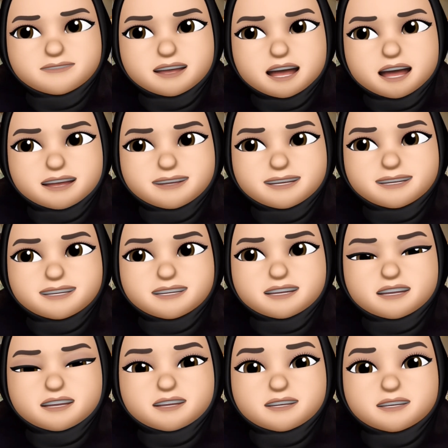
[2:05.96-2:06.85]
I
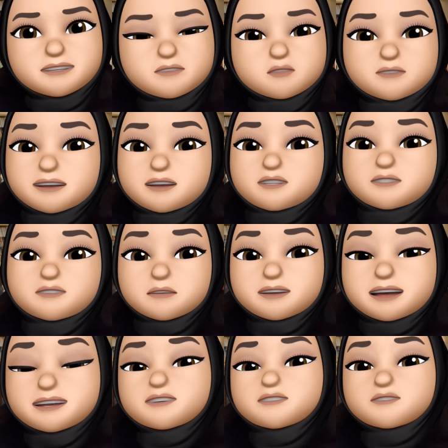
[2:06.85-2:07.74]
think she just want
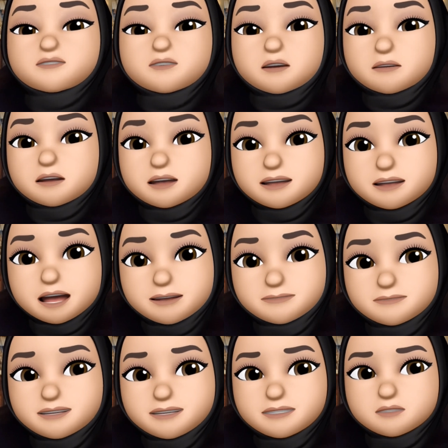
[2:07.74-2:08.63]
to get to know her
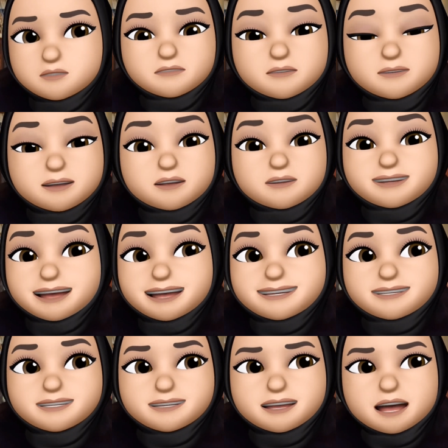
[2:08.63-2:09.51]
neighbors without
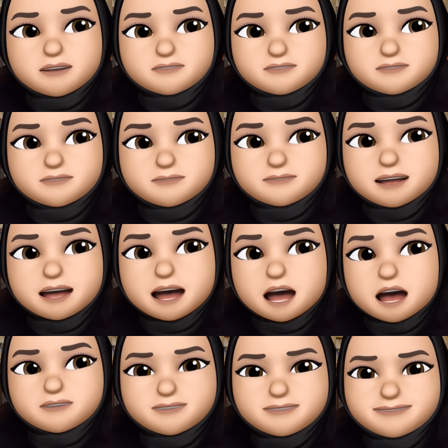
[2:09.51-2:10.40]
getting out from
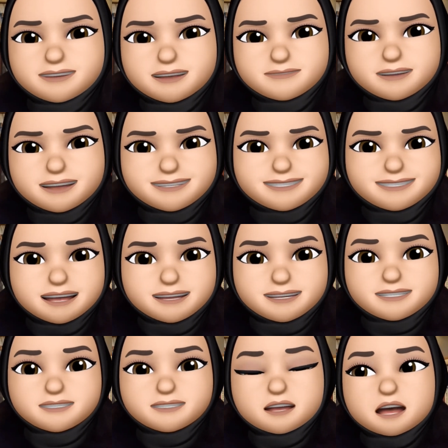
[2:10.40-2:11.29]
the house, if that makes
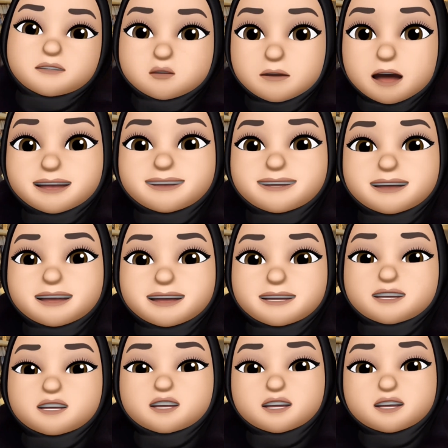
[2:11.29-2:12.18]
sense. One
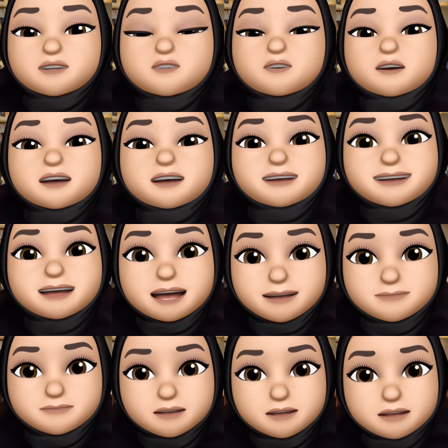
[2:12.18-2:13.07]
day, she saw her
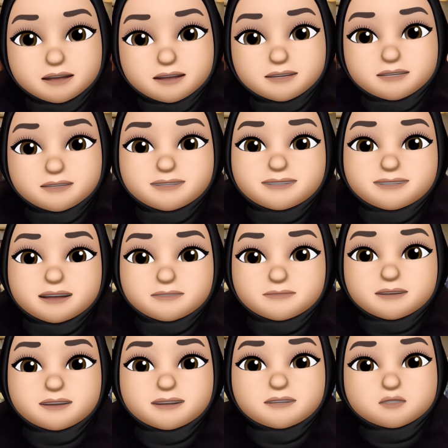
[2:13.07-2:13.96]
neighbor
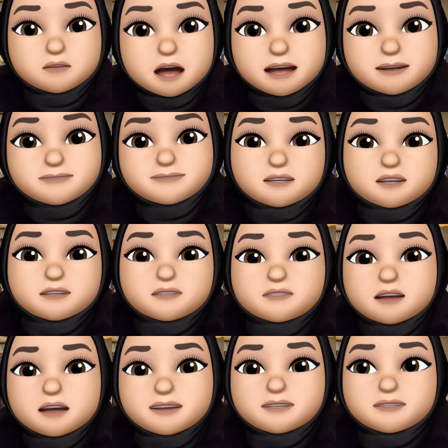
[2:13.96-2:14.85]
stabbing his wife. She
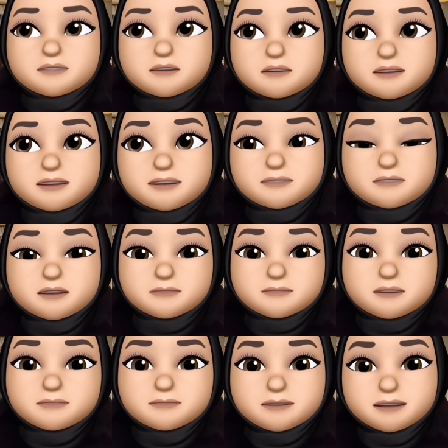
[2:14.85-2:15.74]
tries calling
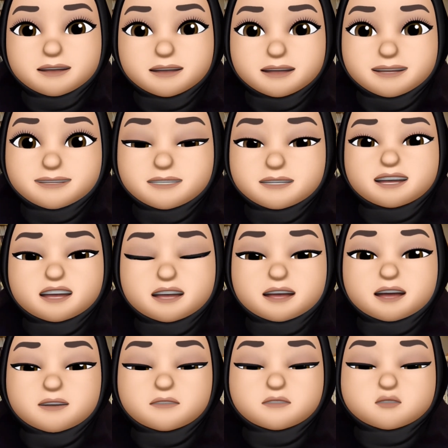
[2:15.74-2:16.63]
the police. She
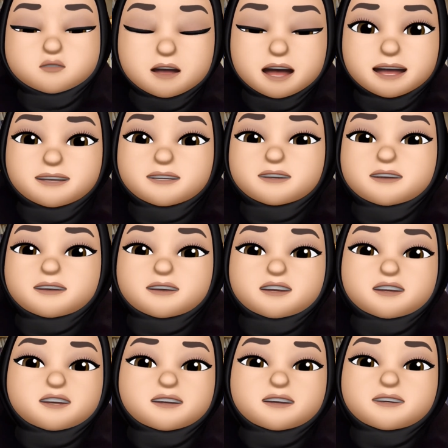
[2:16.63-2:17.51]
cannot wait.
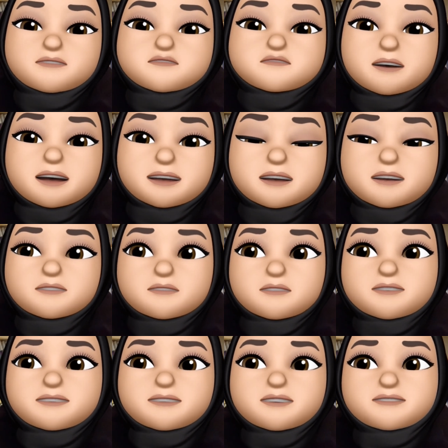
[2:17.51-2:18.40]
She just ran
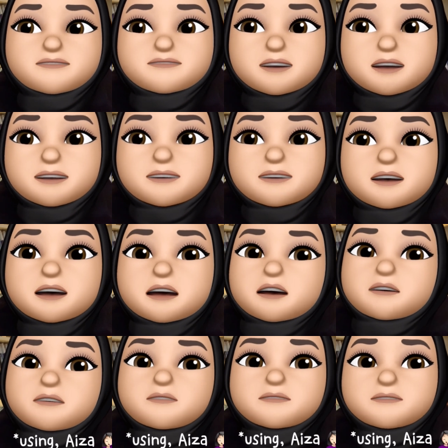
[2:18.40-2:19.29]
across the street
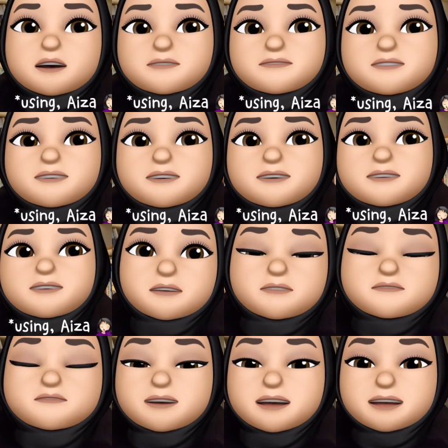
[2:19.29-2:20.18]
wearing
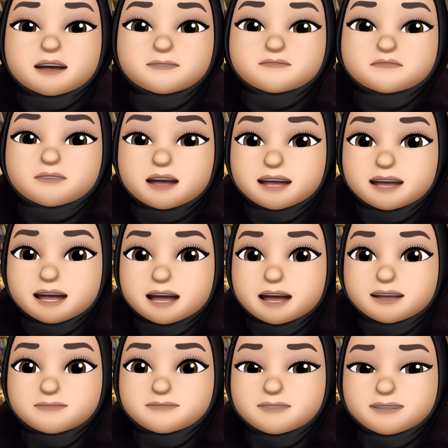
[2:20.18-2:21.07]
a red
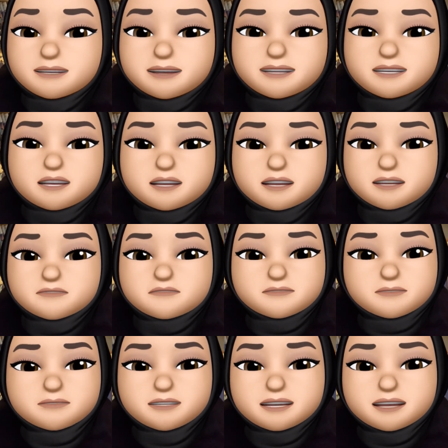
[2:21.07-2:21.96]
umbrella, but then
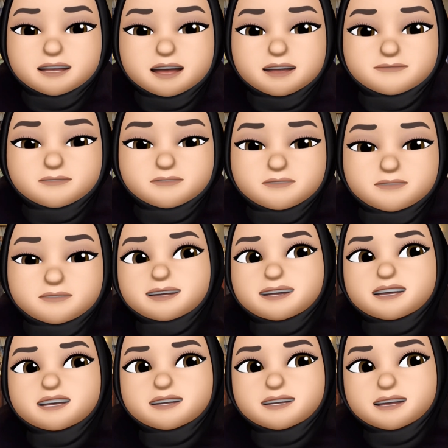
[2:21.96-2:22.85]
she collapse.
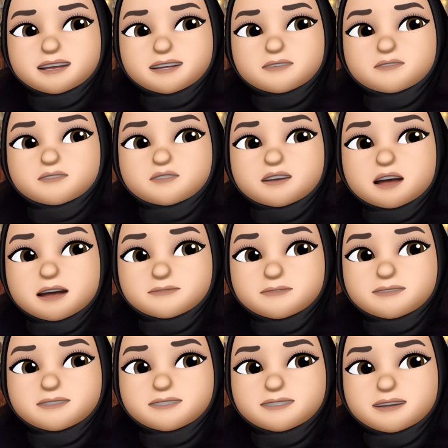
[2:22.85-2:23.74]
And she started to
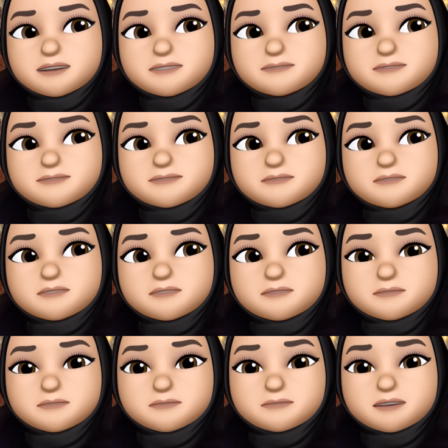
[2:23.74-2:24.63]
doubt herself
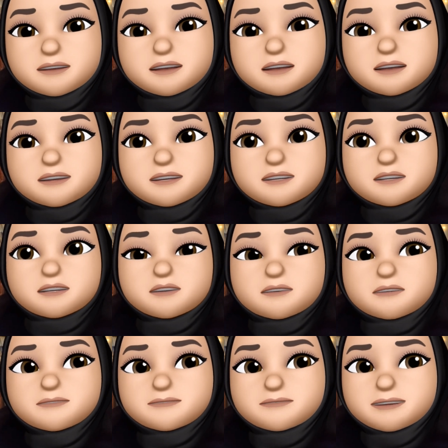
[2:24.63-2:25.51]
because
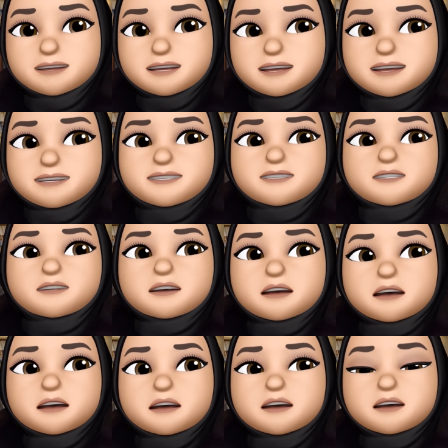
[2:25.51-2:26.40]
the police,
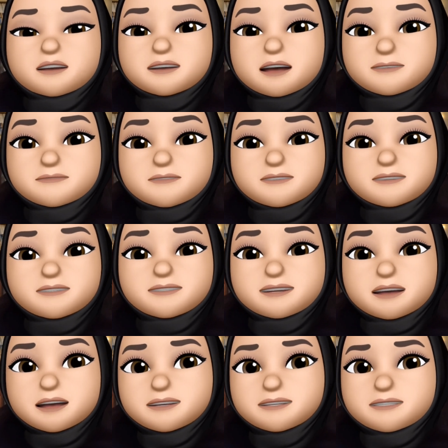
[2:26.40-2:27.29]
her neighbor
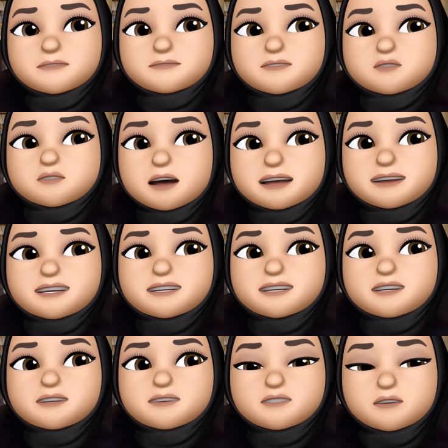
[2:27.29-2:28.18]
says the one
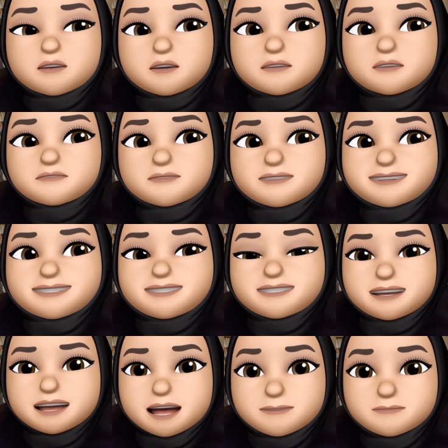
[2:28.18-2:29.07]
she saw being
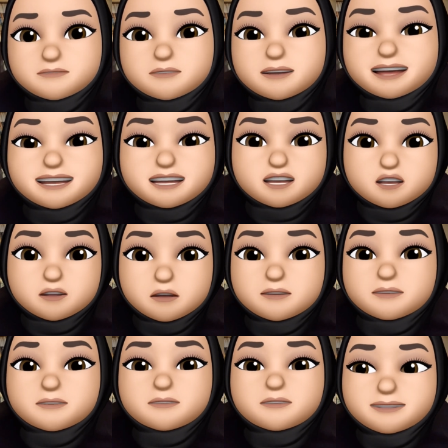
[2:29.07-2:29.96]
stabbed is
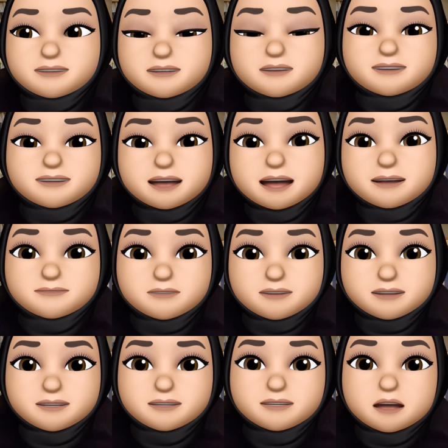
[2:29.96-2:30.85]
not her
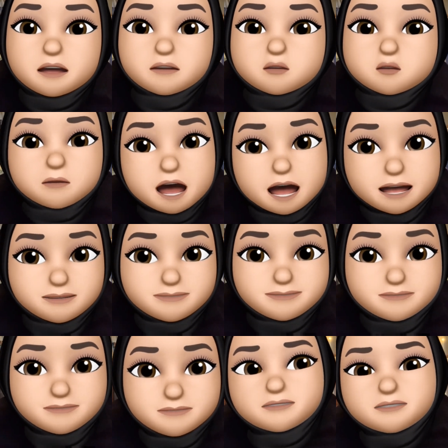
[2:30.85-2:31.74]
neighbor's
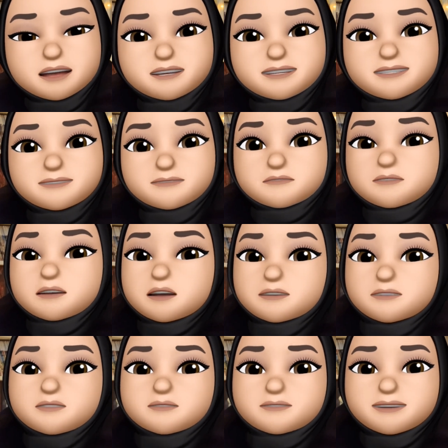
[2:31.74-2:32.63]
wife. There's a
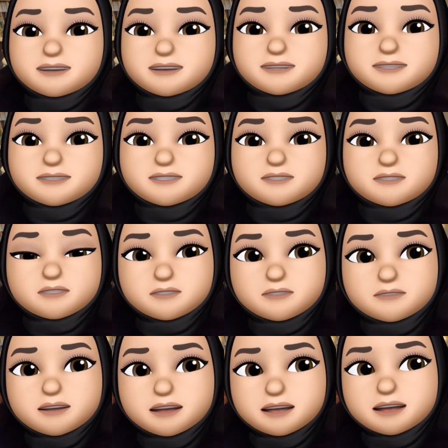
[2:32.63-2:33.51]
plot twist in the
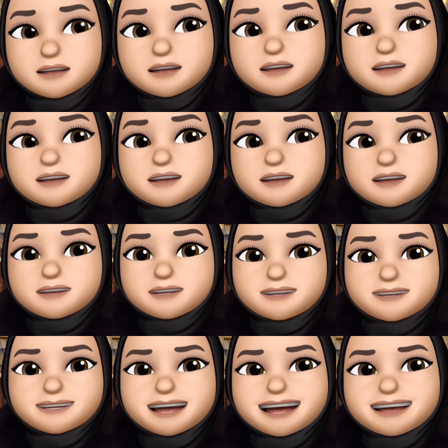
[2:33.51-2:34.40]
story, and
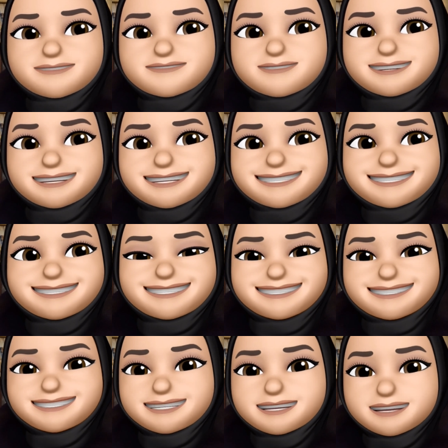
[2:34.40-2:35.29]
then I really
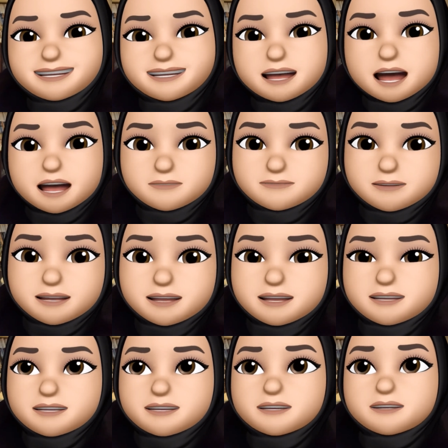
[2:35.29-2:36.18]
didn't see it
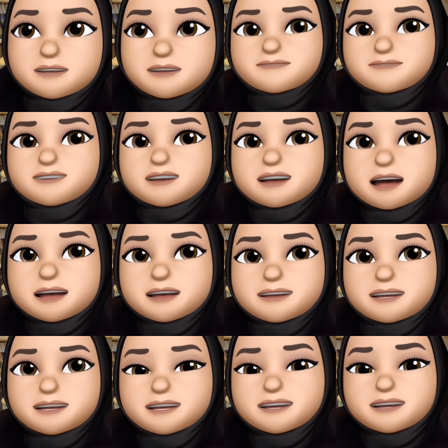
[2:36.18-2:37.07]
coming. She
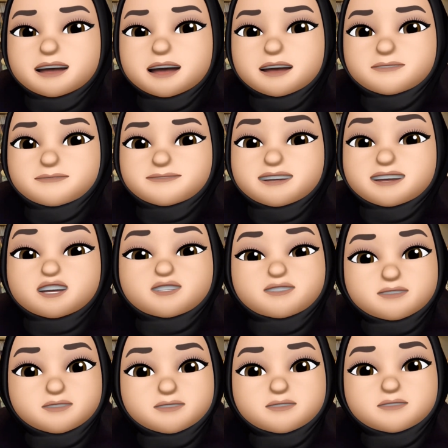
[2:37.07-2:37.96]
actually have
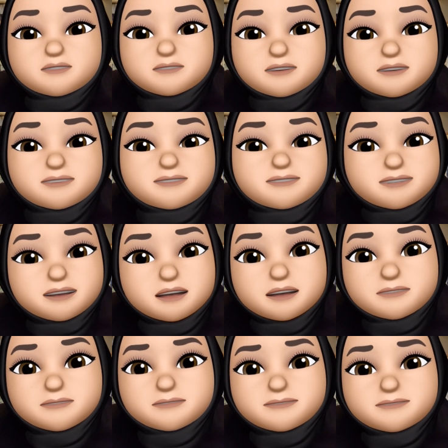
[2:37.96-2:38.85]
issue
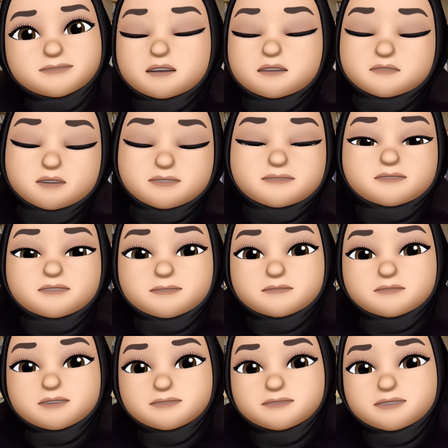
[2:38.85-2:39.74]
herself with
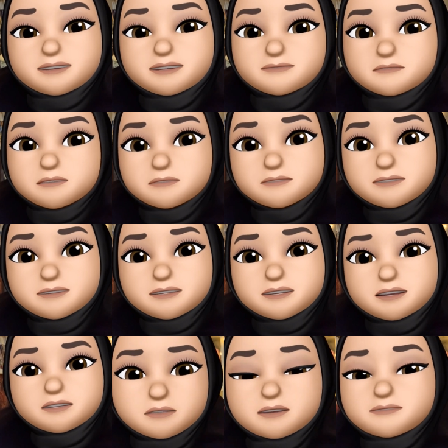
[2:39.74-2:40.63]
her previous
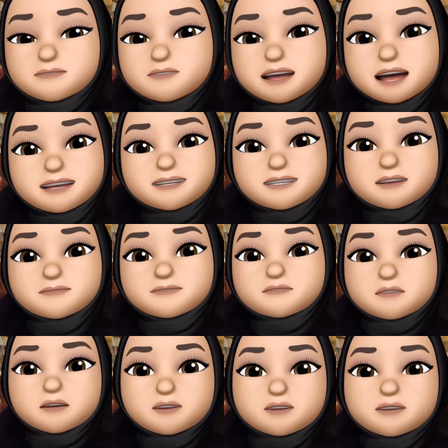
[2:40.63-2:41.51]
marriage. If you guys
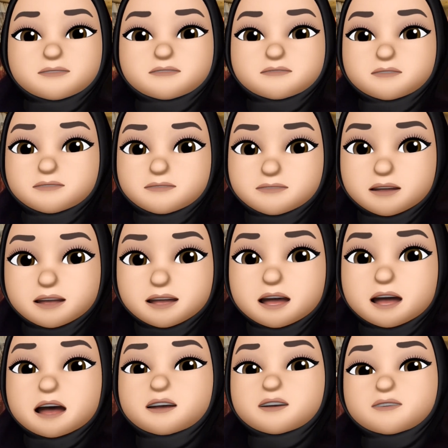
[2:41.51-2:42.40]
have watched the
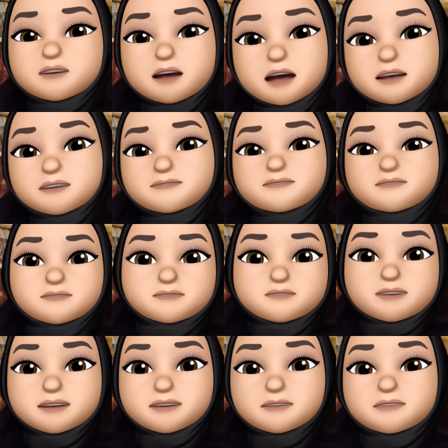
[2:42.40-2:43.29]
movie, you have to
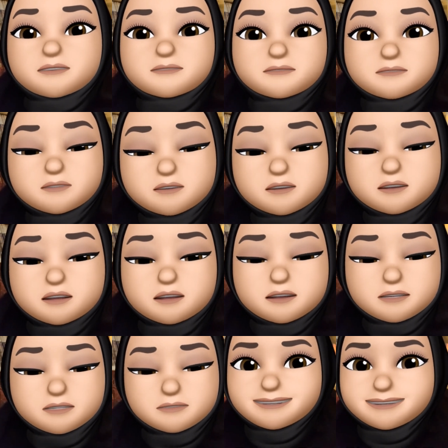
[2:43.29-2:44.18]
read the book.